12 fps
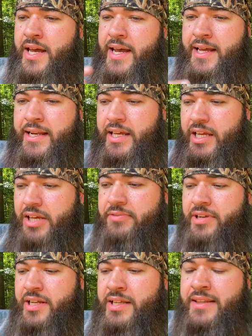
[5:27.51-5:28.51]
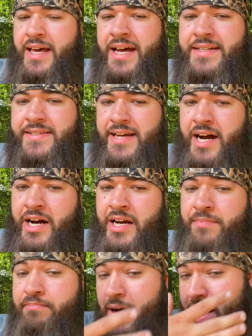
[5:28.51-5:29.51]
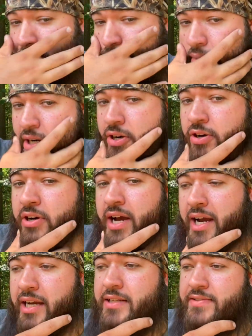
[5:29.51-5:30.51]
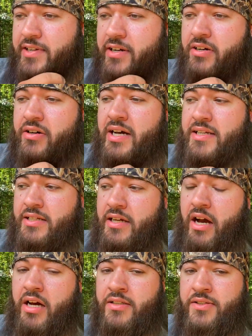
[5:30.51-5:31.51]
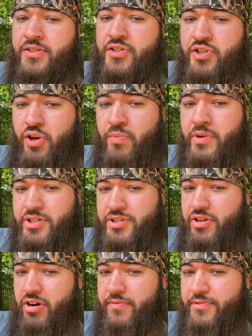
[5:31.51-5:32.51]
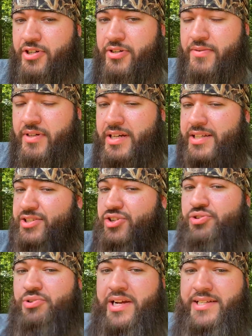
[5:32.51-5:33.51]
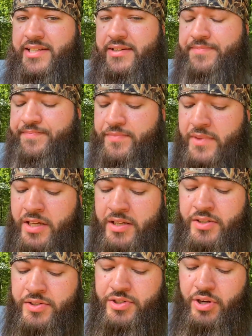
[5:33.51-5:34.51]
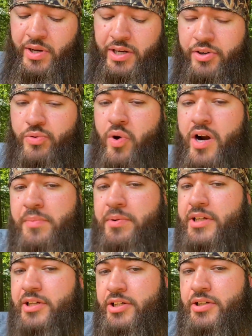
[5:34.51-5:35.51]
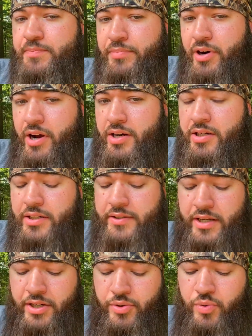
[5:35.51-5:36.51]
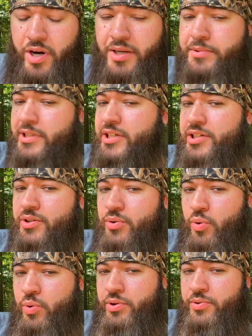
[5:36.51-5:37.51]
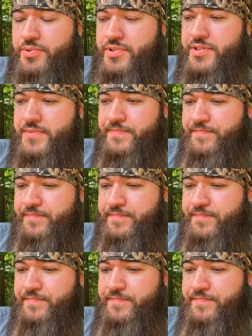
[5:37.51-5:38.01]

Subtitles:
And even in that time, my beard, I can tell, has gotten so much softer. It's crazy. So incredibly good product, incredibly good oils.